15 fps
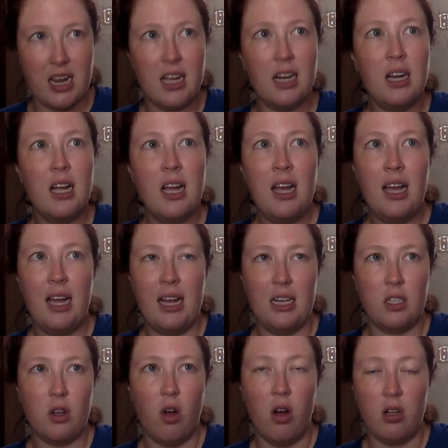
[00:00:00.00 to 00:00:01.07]
it. It
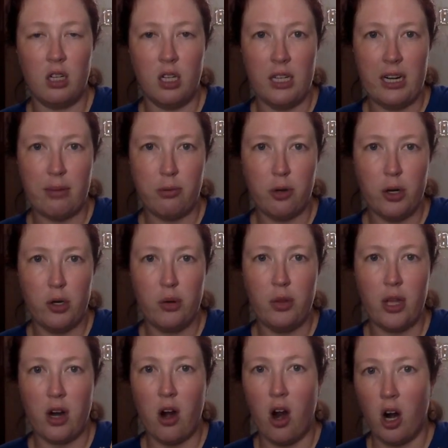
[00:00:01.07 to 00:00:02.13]
is called Cleanup Crew.
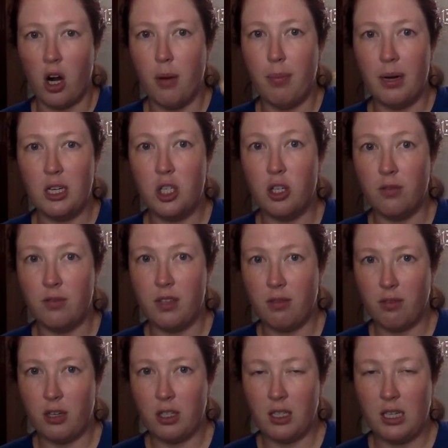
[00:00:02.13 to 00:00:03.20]
There are a bunch of
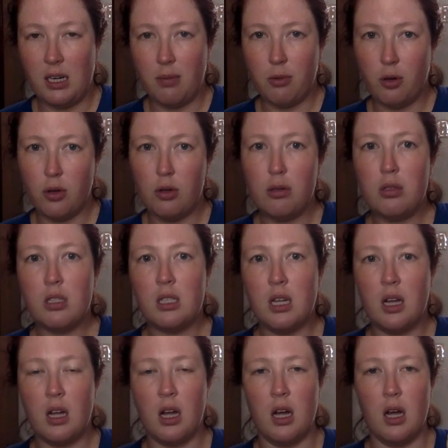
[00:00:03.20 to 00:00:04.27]
different Cleanup Crews.
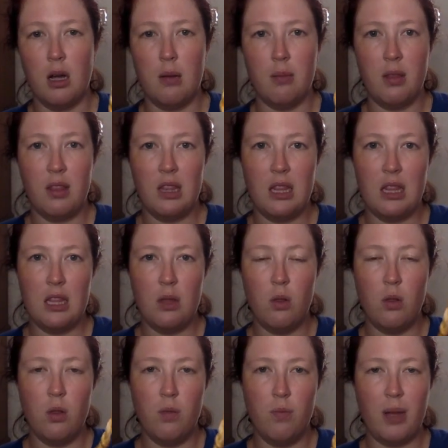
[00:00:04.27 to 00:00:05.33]

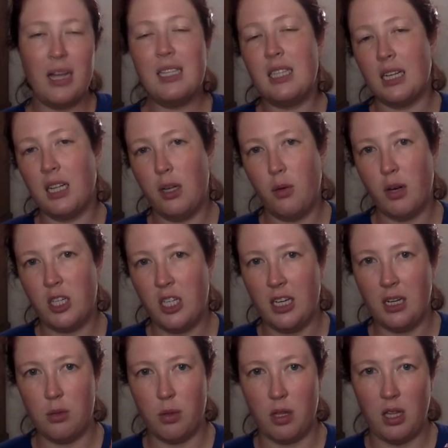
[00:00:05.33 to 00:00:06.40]
Basically what she
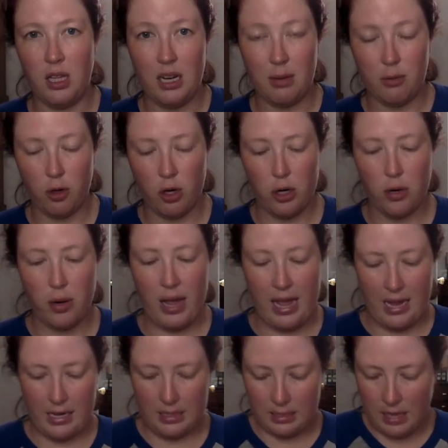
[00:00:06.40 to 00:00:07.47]
does with Cleanup Crew
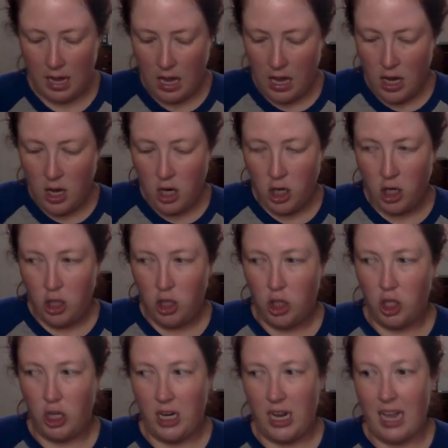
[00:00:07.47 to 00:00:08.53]
is
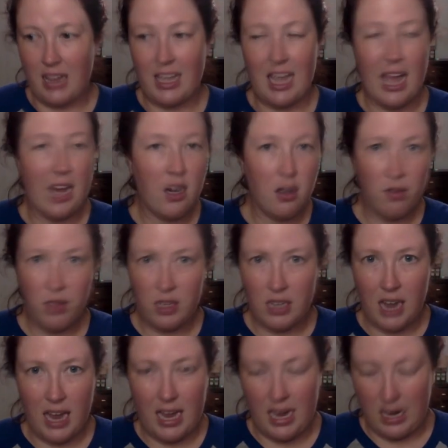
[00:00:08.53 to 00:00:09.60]
she, at the end of the
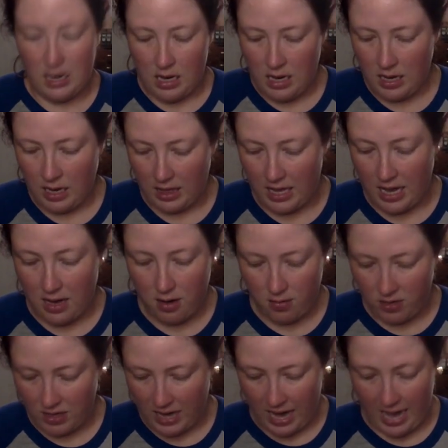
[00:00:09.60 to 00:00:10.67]
dyeing, at the end of
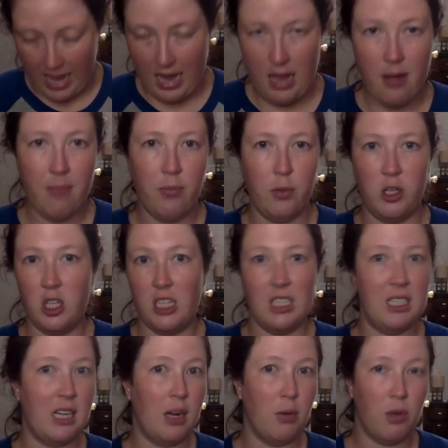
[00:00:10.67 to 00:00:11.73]
the day, when she's
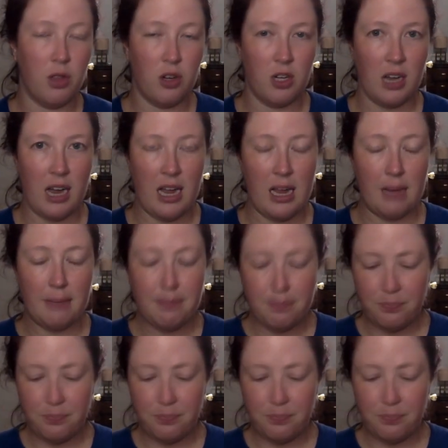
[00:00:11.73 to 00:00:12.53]
done with her dyeing,